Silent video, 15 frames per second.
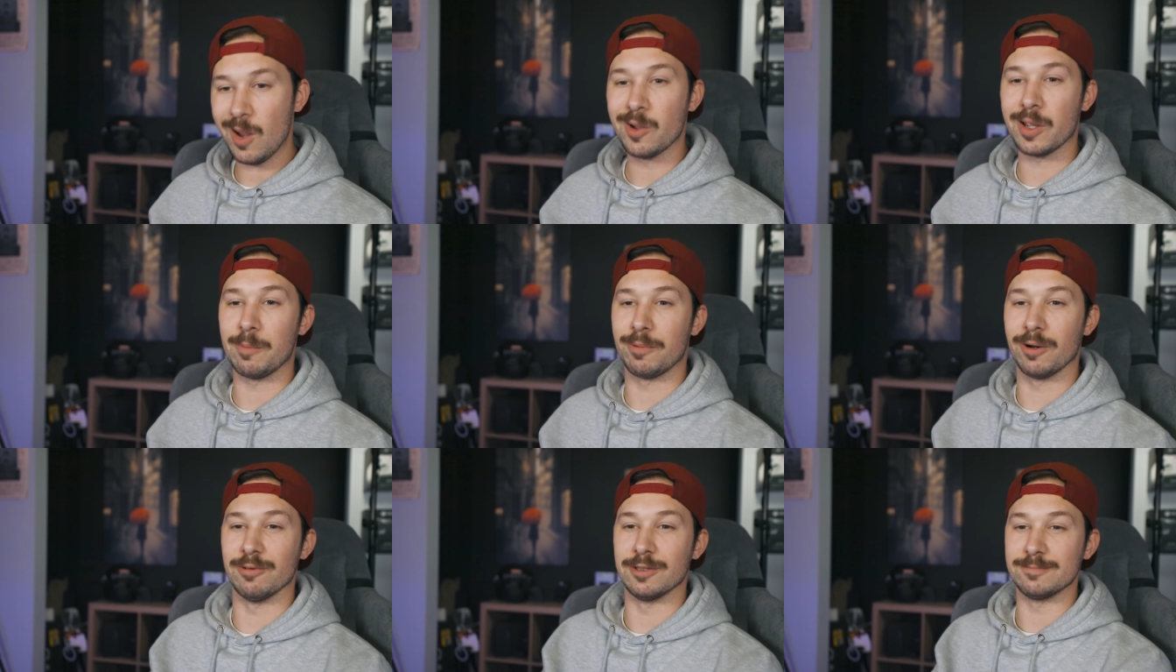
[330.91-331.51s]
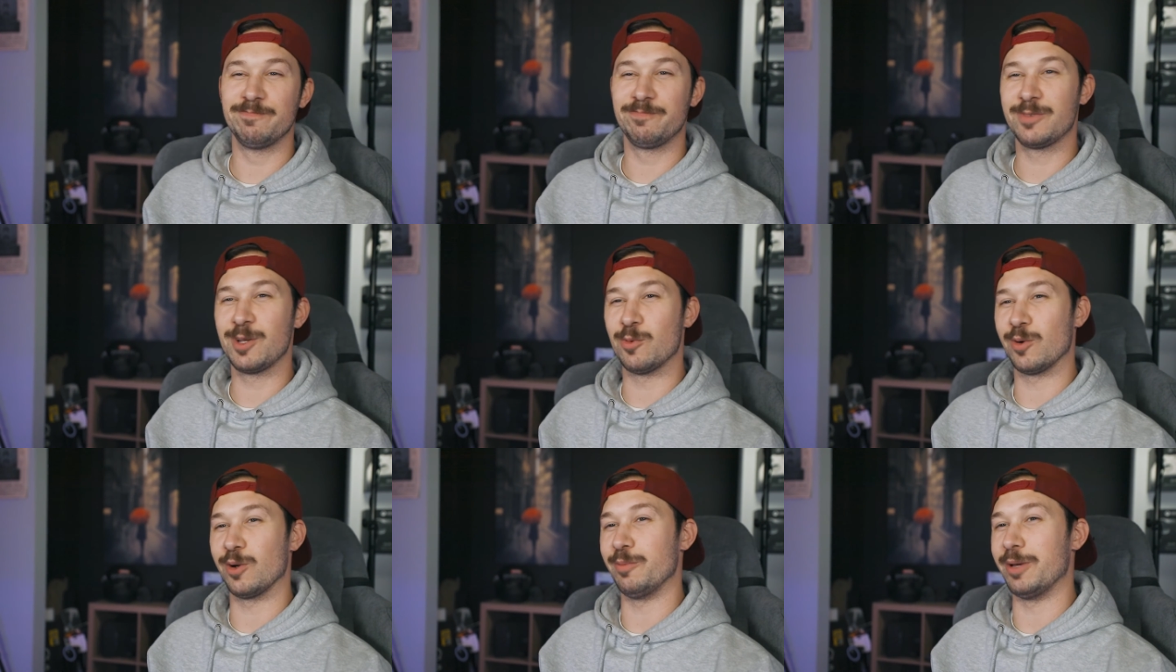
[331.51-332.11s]
Okay, perfect.
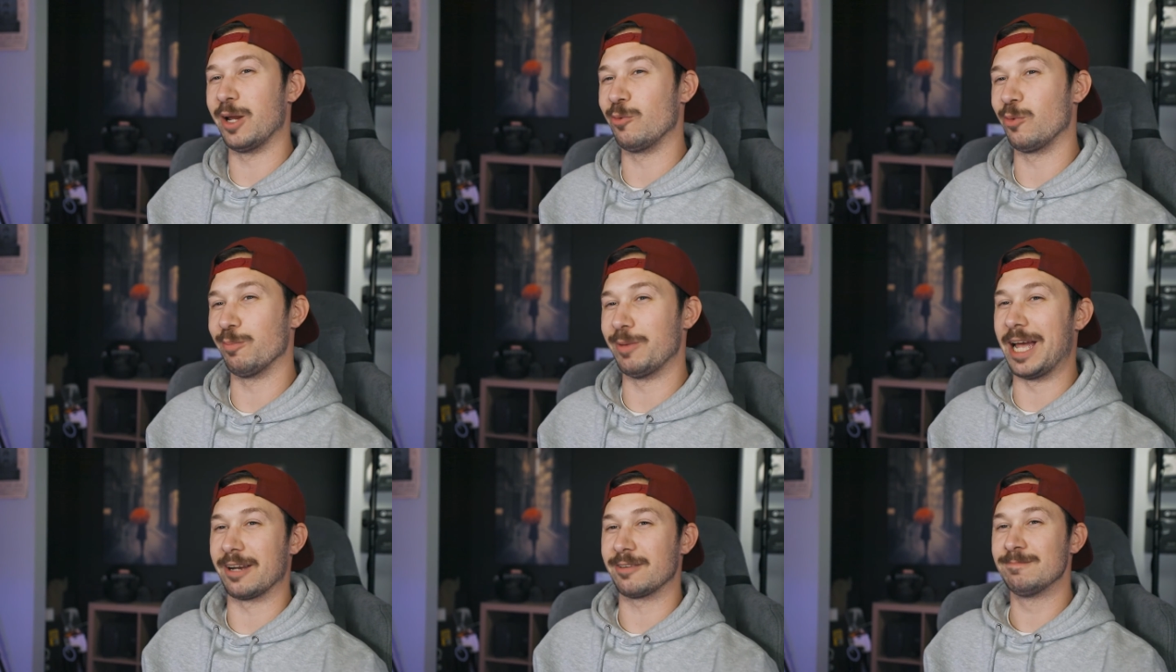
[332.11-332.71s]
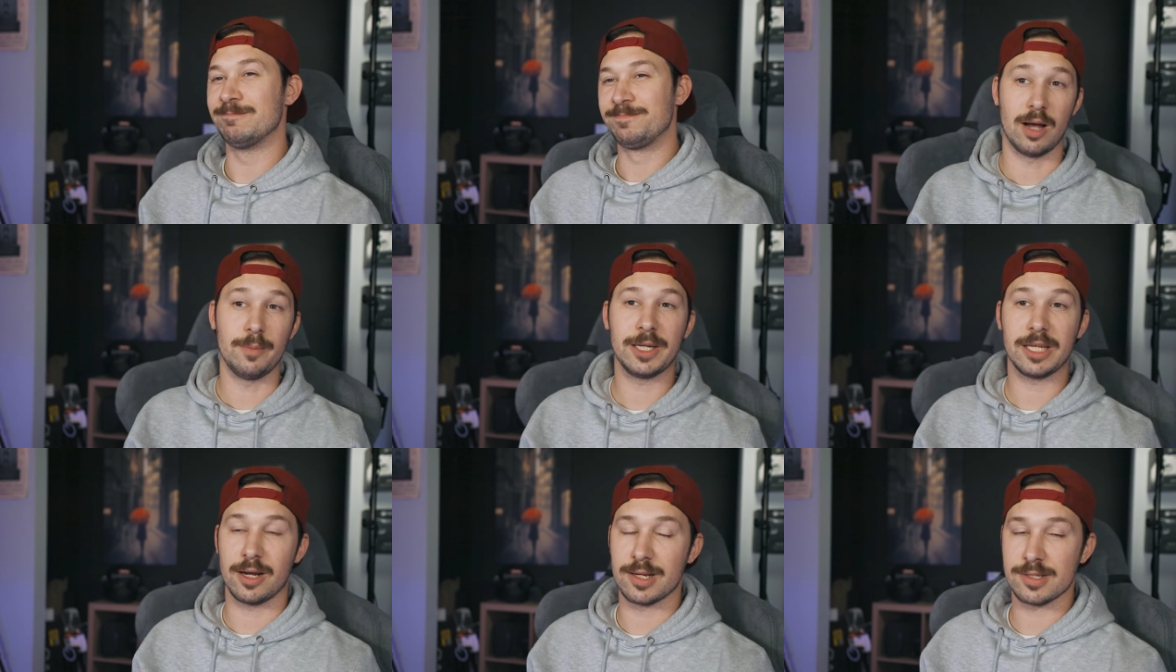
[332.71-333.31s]
Don't worry about it. We're back.
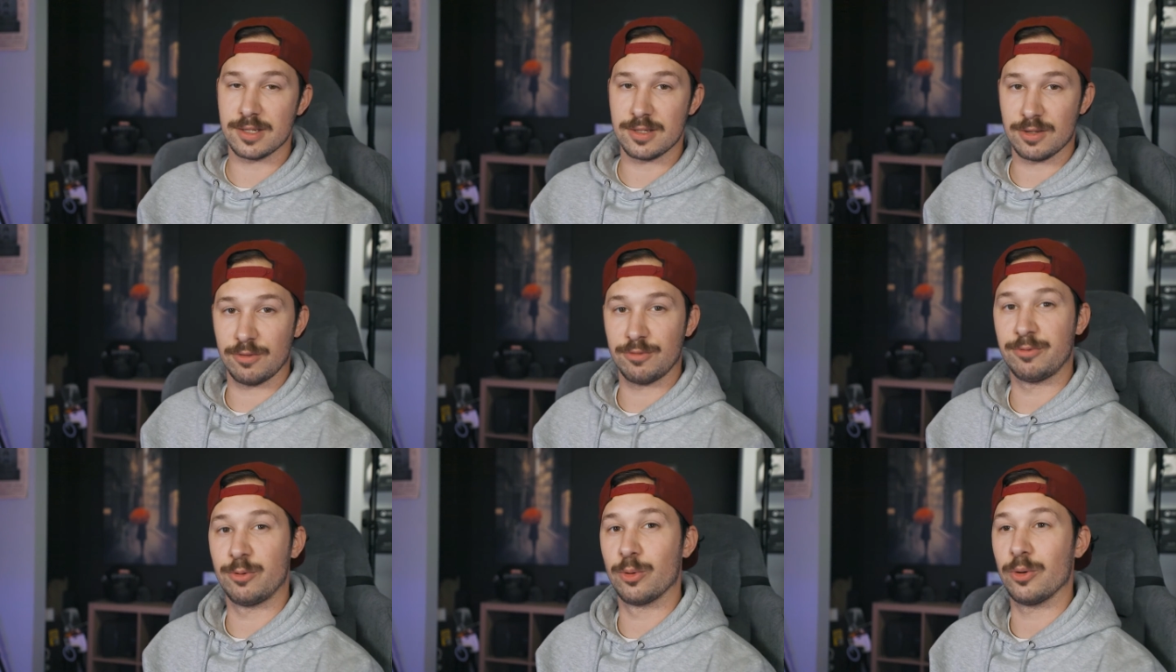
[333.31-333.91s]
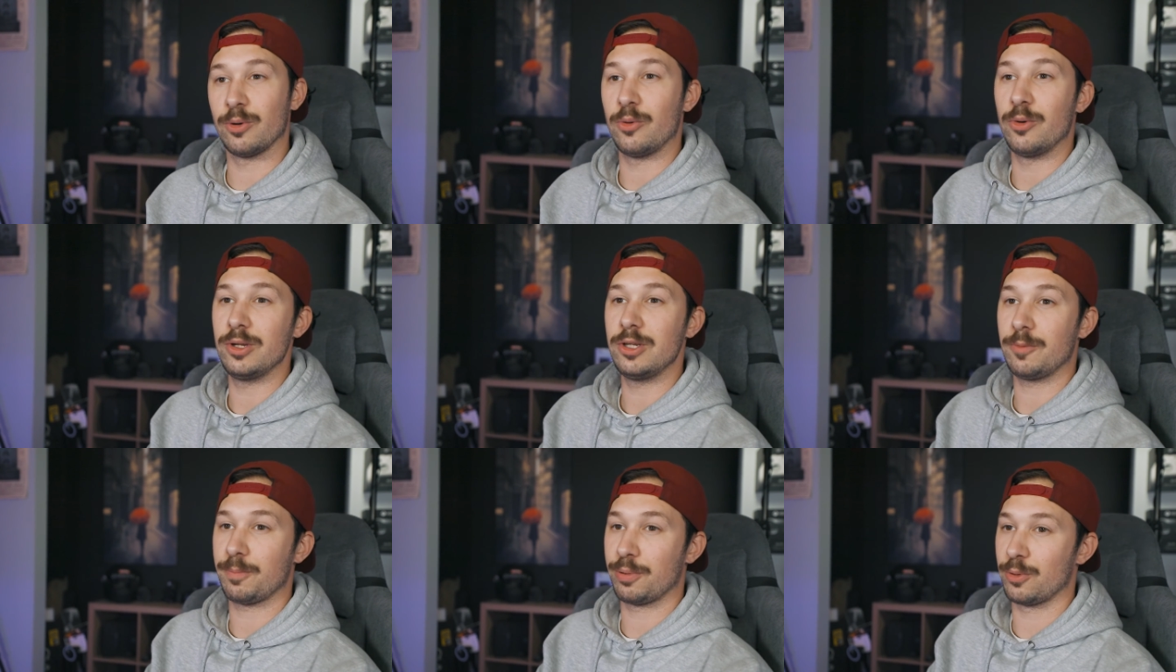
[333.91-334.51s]
Common causes for
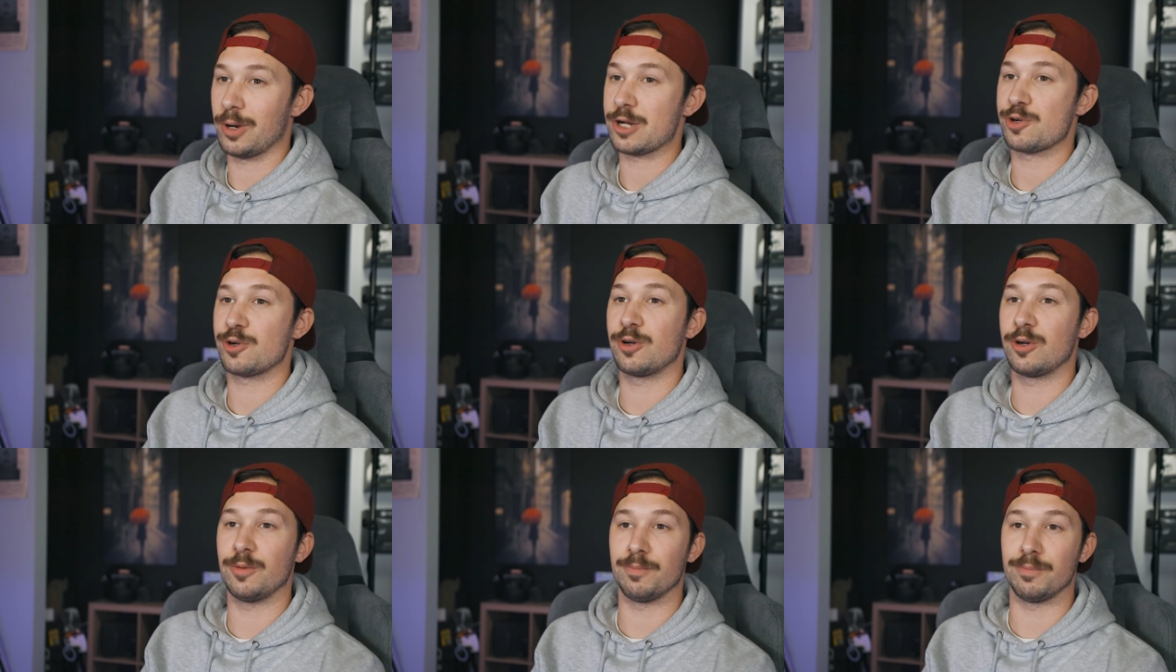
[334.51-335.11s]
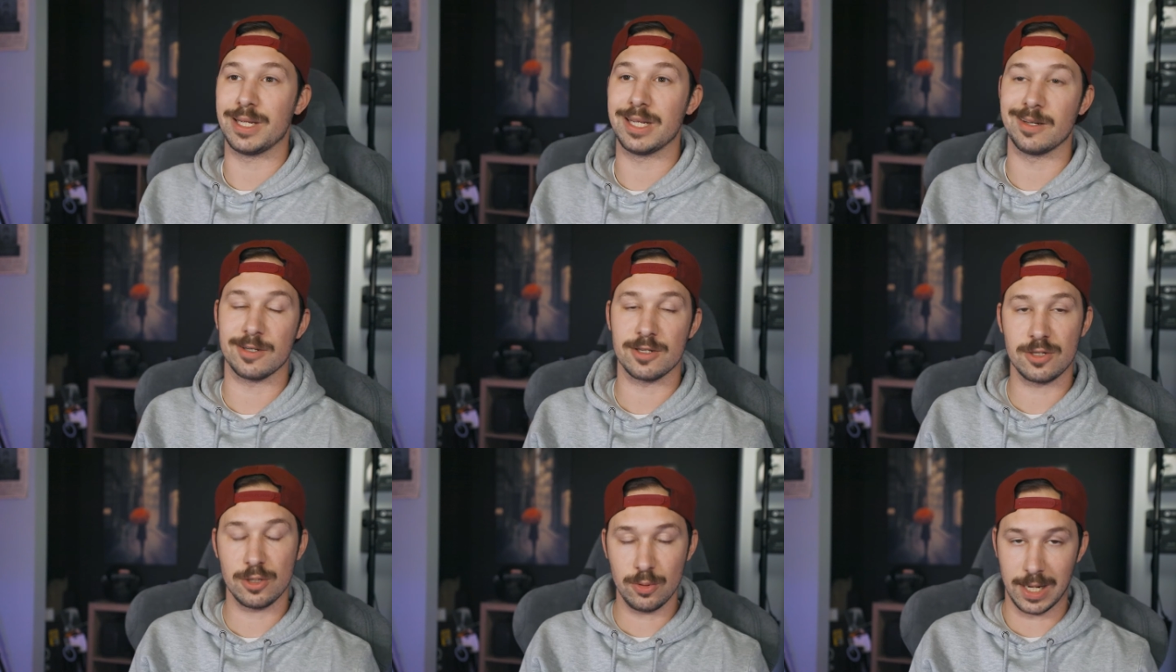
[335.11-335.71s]
oil pressure
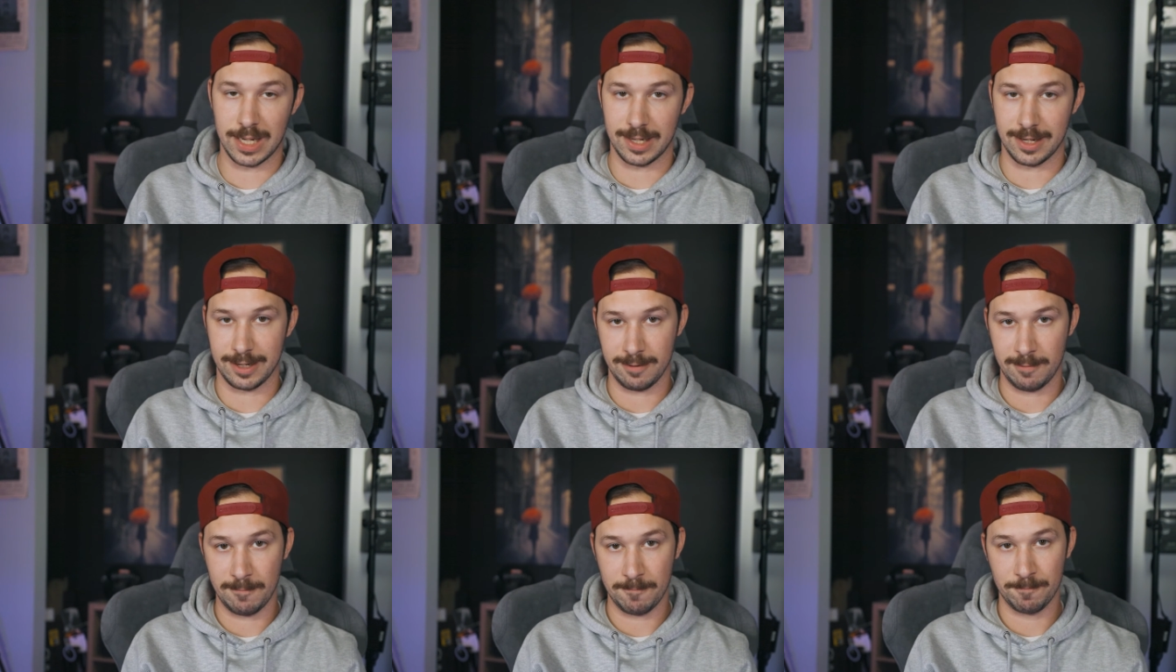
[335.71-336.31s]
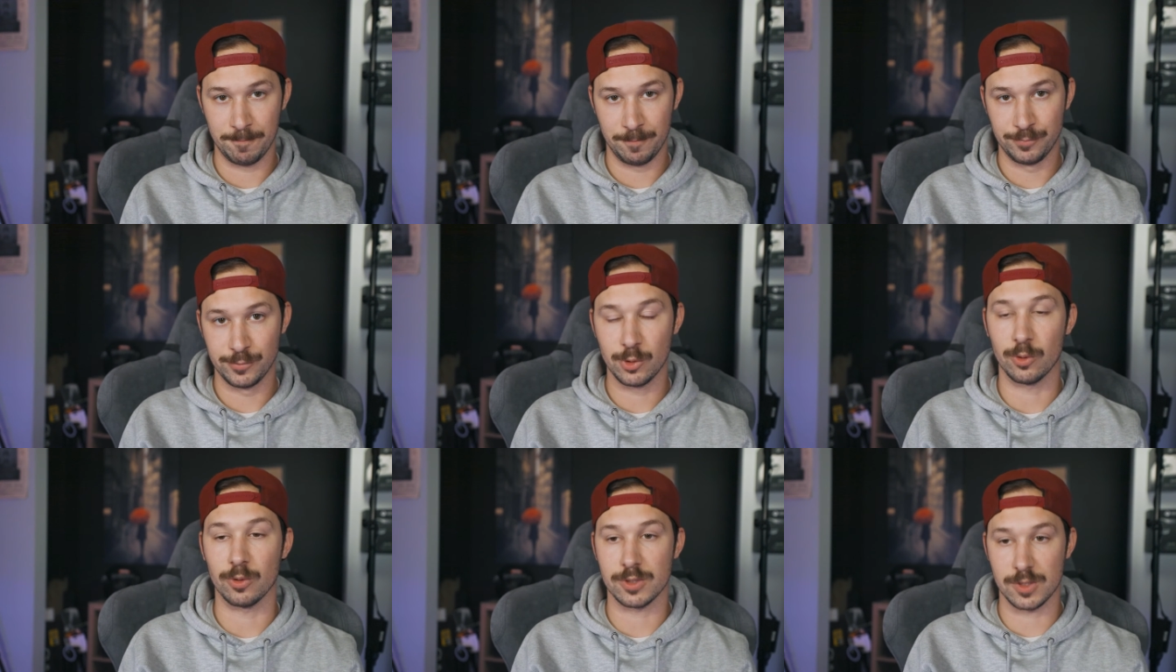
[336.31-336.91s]
being too high
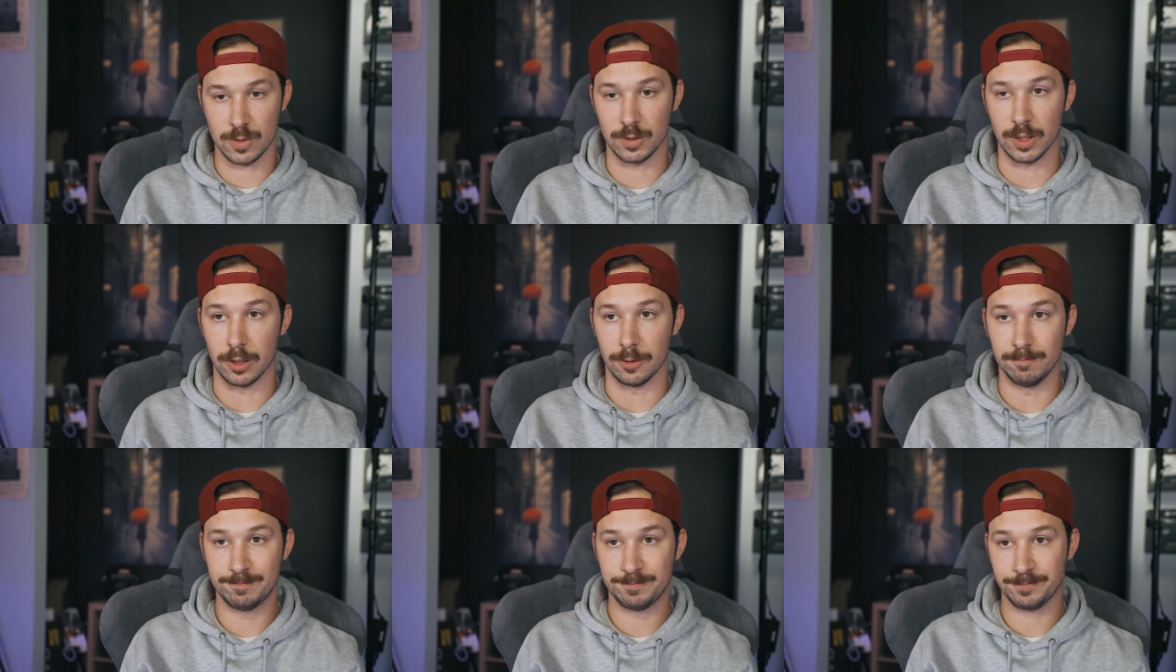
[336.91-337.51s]
or too low.